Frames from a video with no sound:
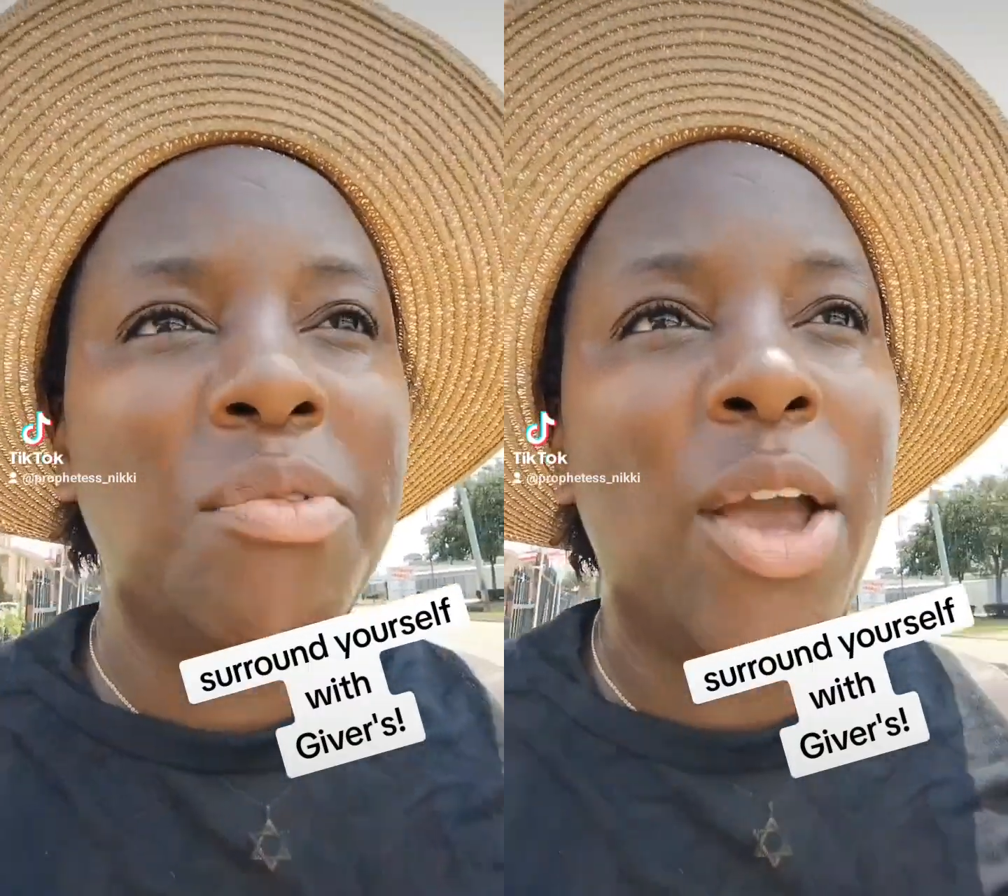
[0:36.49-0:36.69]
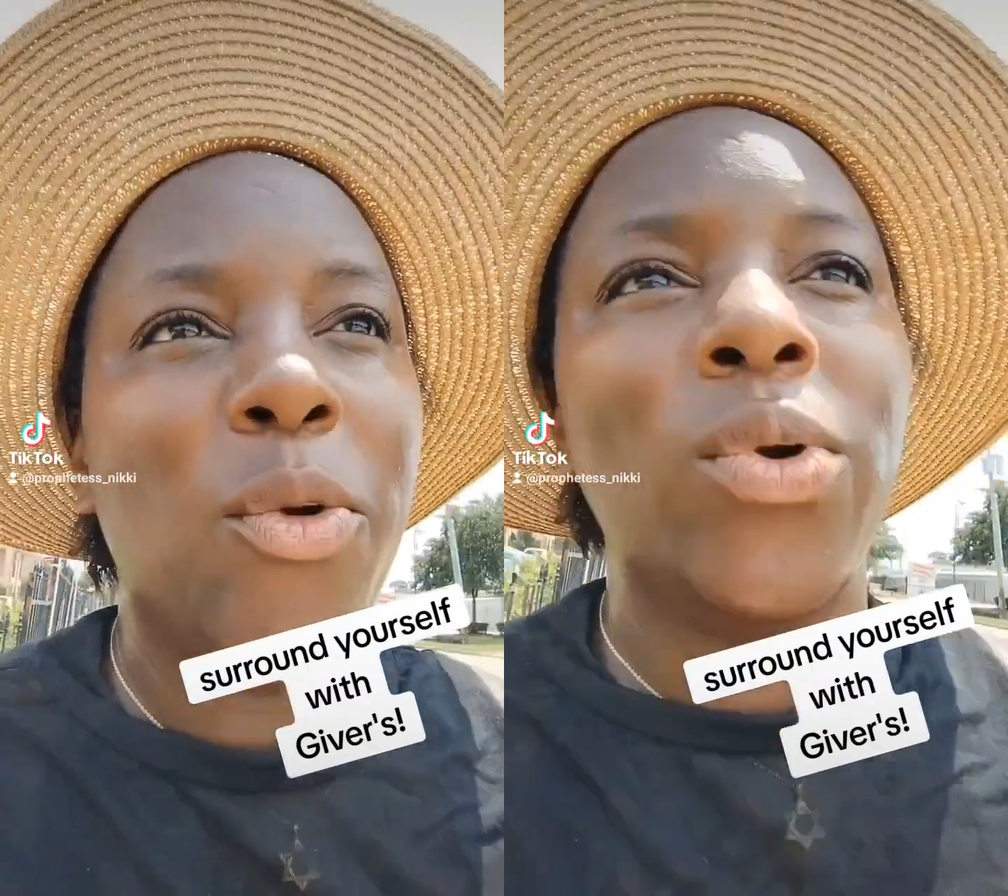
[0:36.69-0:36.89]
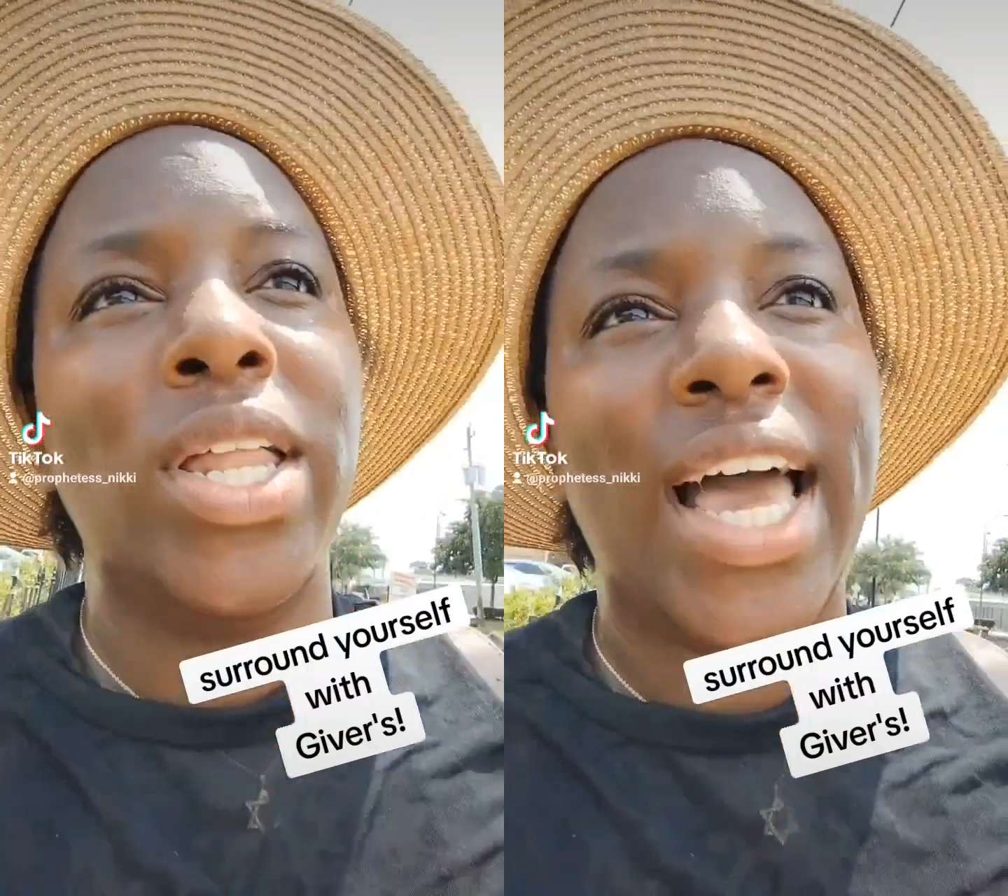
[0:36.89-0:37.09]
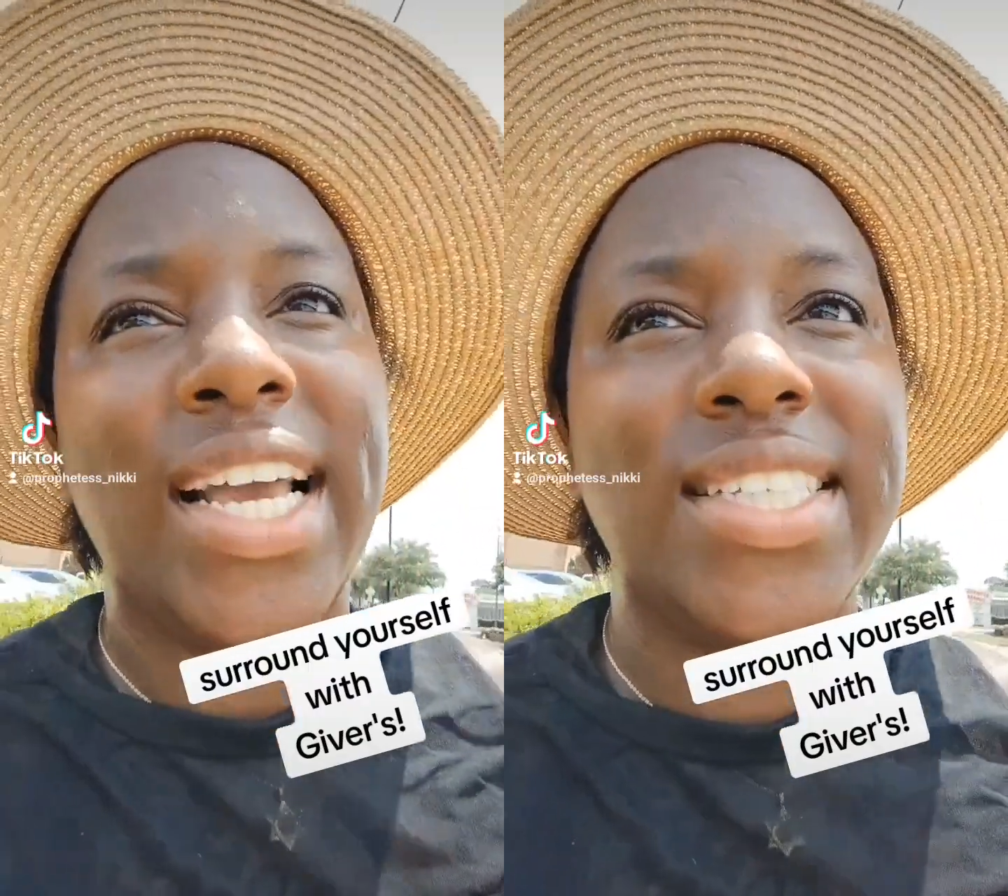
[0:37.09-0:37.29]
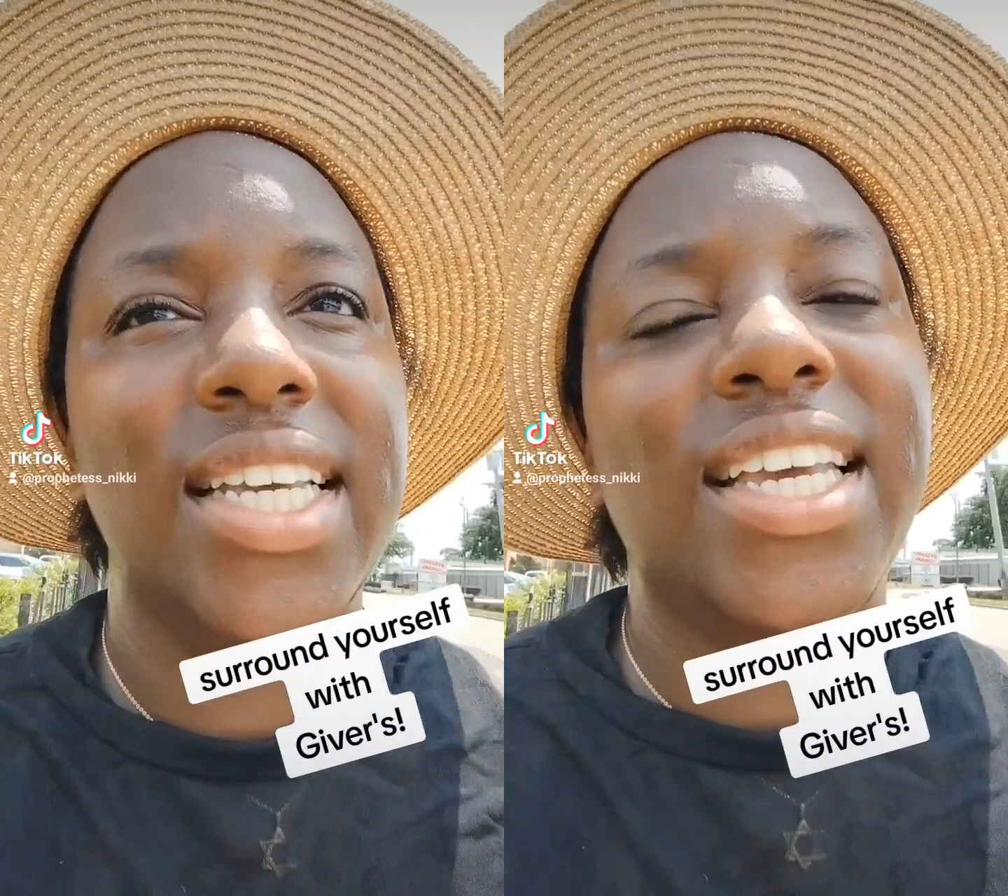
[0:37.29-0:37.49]

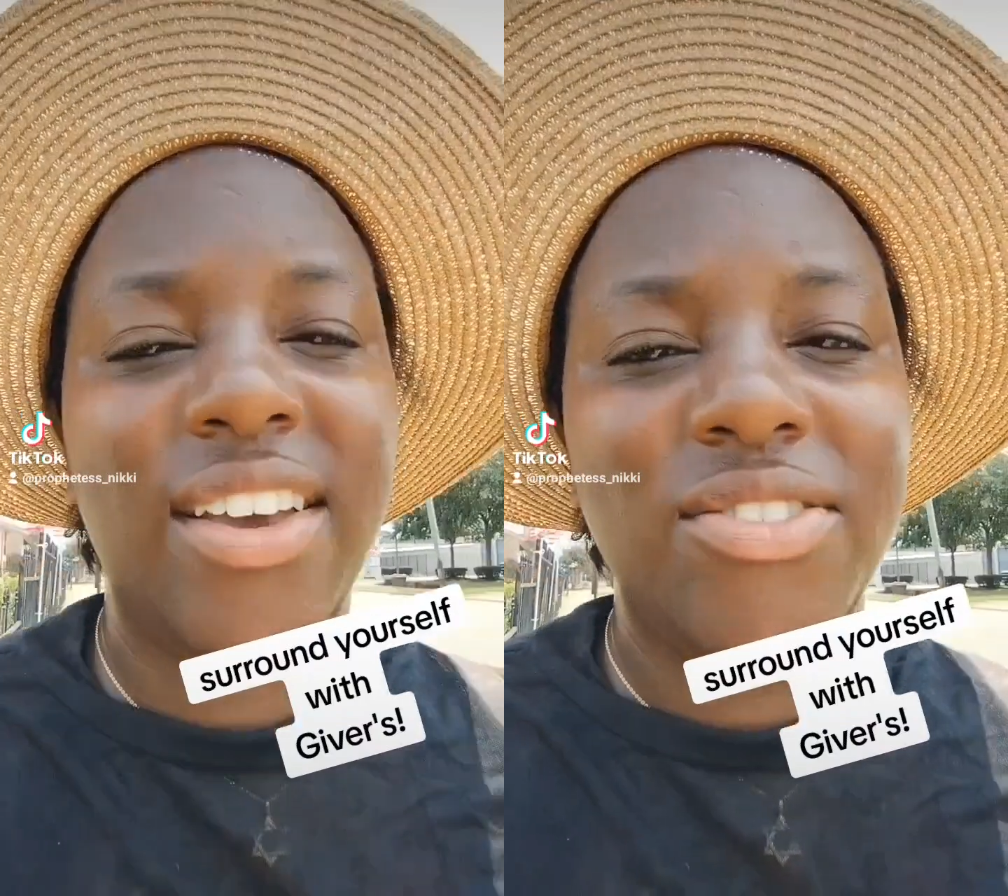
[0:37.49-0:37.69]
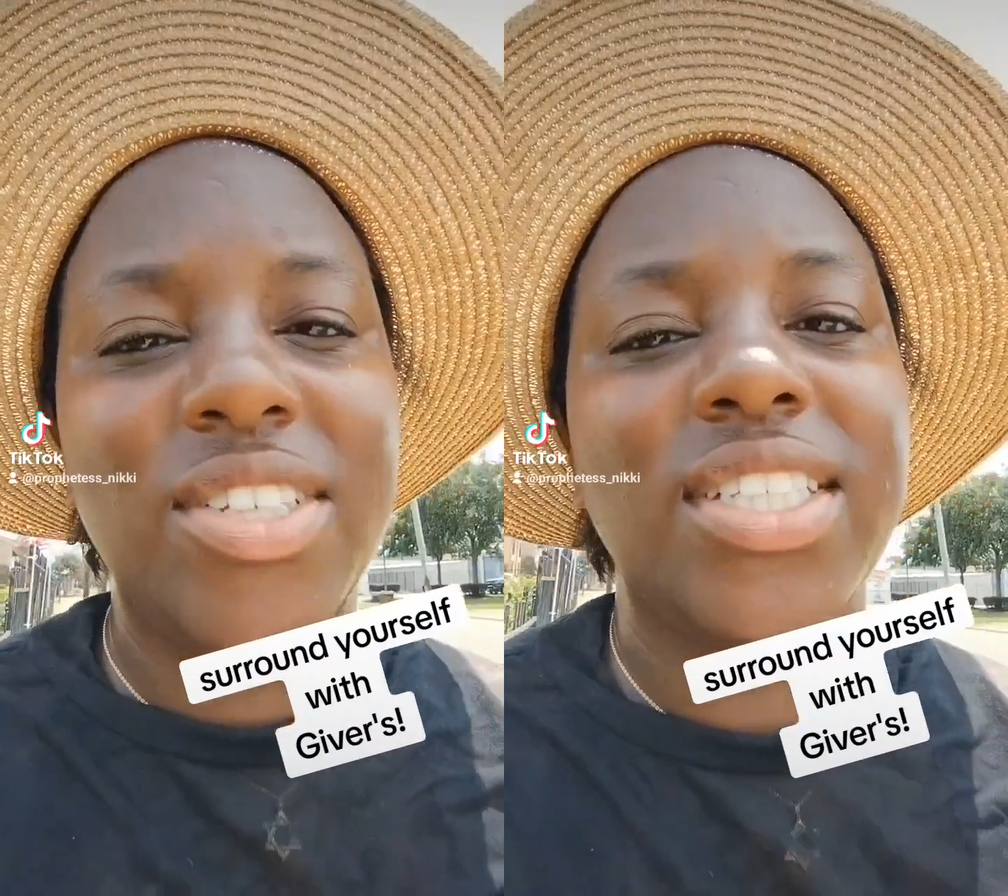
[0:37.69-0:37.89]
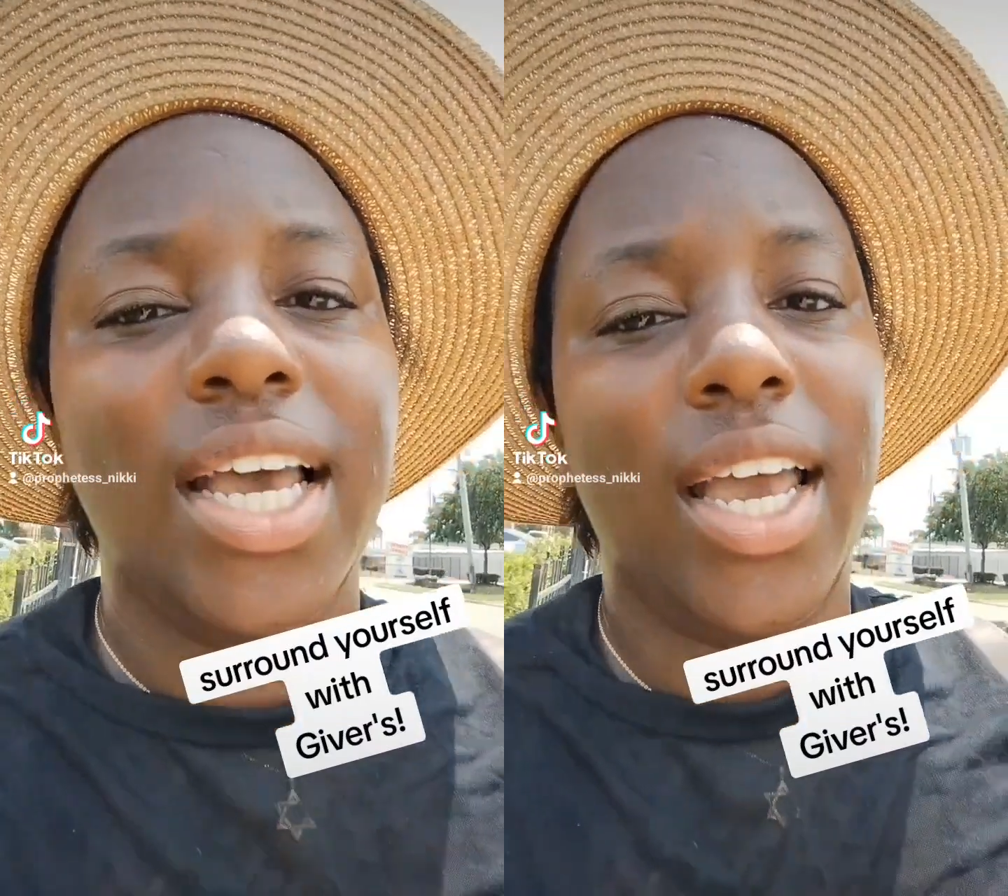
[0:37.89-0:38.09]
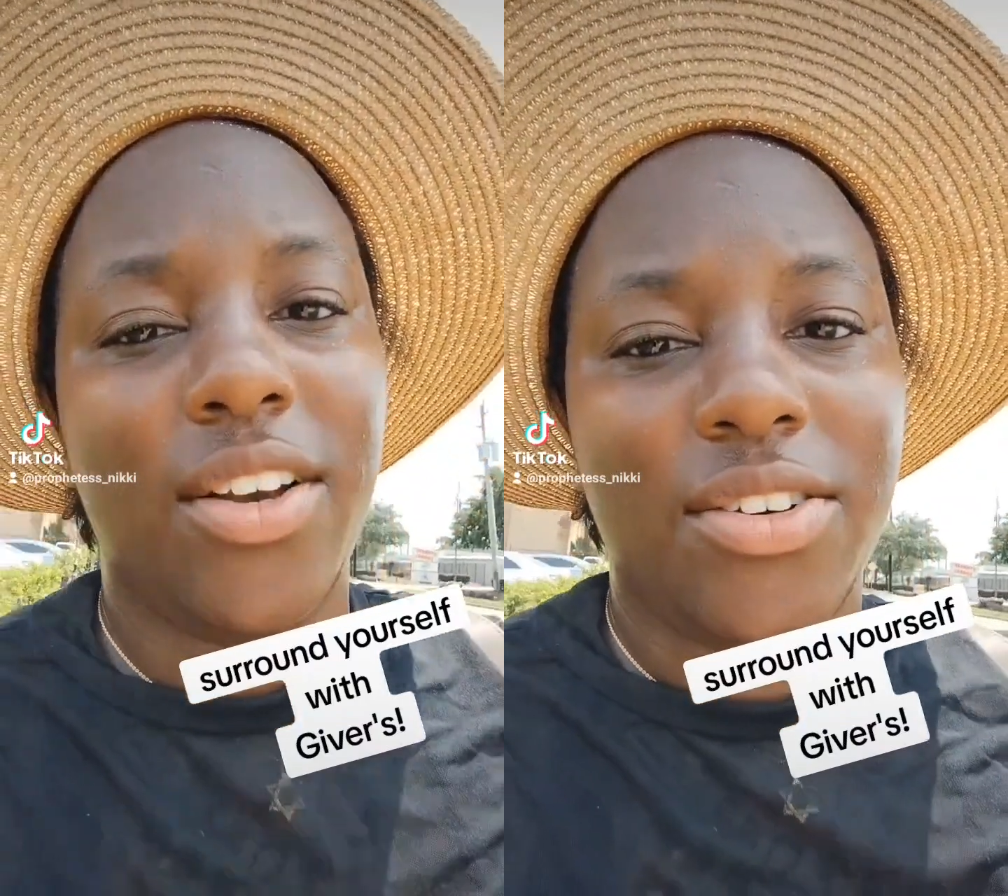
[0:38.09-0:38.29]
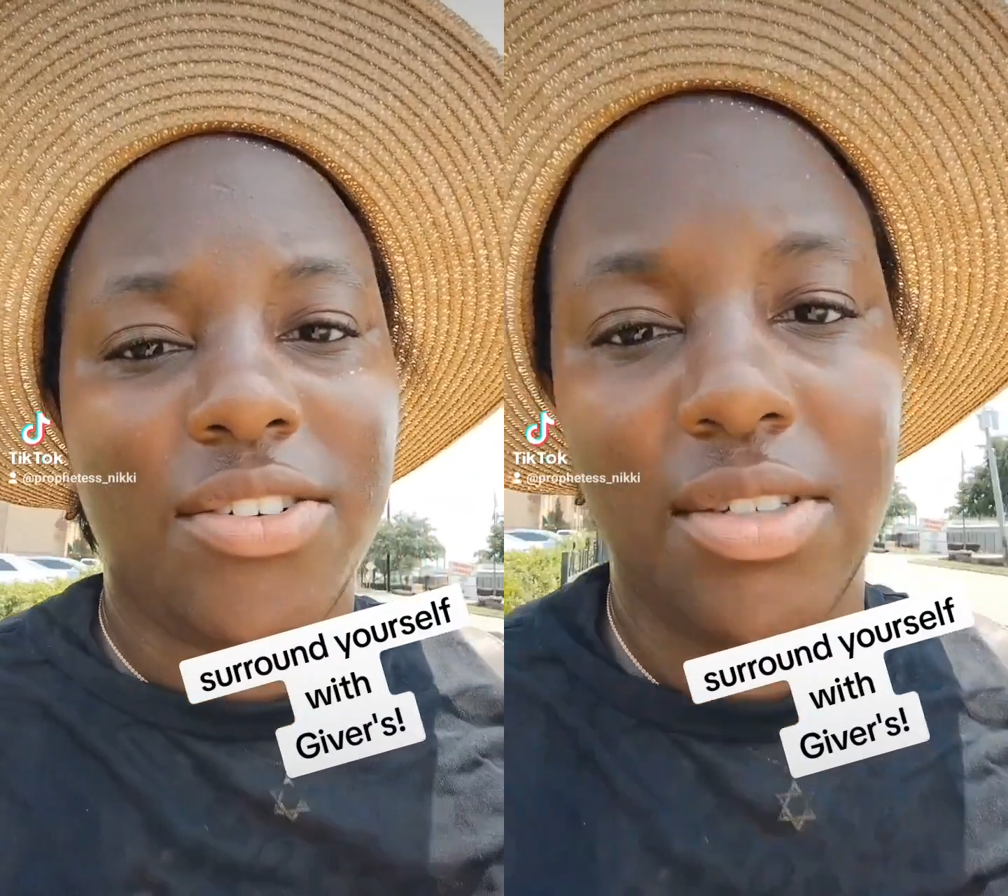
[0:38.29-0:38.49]
understand that.